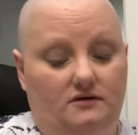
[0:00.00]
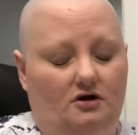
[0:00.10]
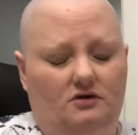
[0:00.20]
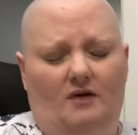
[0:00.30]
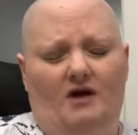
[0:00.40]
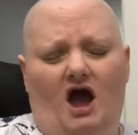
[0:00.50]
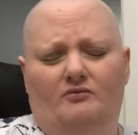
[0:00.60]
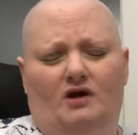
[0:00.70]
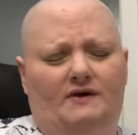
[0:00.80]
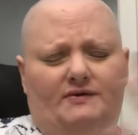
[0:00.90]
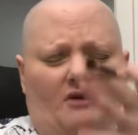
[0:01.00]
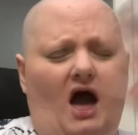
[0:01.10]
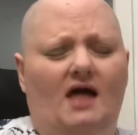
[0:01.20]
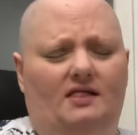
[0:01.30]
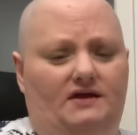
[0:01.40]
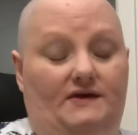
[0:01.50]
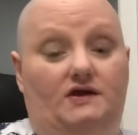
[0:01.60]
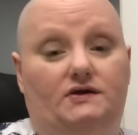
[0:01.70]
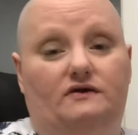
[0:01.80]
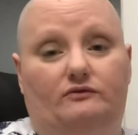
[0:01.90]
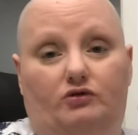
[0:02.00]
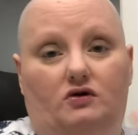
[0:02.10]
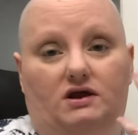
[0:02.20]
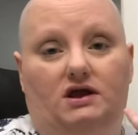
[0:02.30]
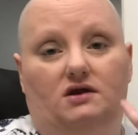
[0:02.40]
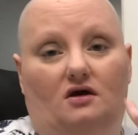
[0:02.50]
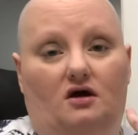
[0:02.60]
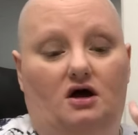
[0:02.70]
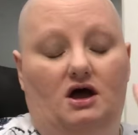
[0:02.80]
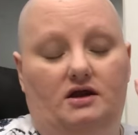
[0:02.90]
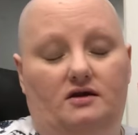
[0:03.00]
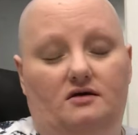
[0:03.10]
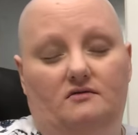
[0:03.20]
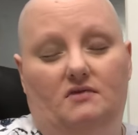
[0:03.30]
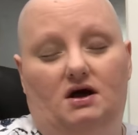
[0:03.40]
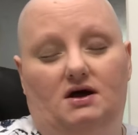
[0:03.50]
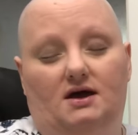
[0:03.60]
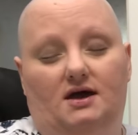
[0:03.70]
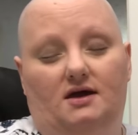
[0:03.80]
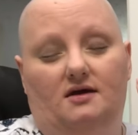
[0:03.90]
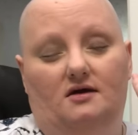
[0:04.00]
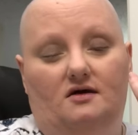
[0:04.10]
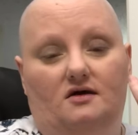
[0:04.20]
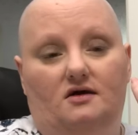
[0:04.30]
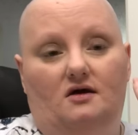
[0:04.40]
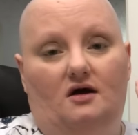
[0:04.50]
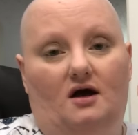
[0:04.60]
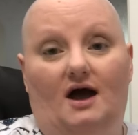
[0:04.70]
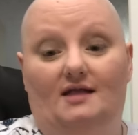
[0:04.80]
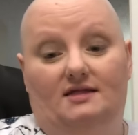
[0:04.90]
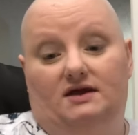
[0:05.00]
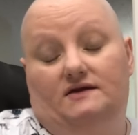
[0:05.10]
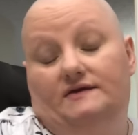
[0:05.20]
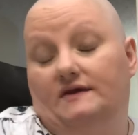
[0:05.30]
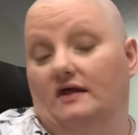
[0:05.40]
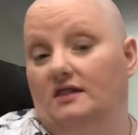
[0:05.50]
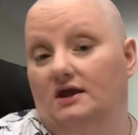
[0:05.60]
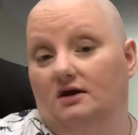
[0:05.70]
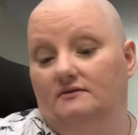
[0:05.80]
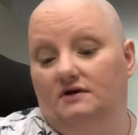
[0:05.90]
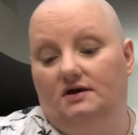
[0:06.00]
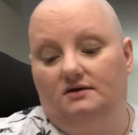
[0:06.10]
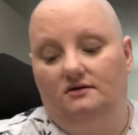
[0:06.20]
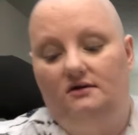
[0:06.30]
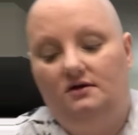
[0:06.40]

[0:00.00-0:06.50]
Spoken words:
Not my eyebrows, my eyelids. I just put it on my eyelids and then I'm done.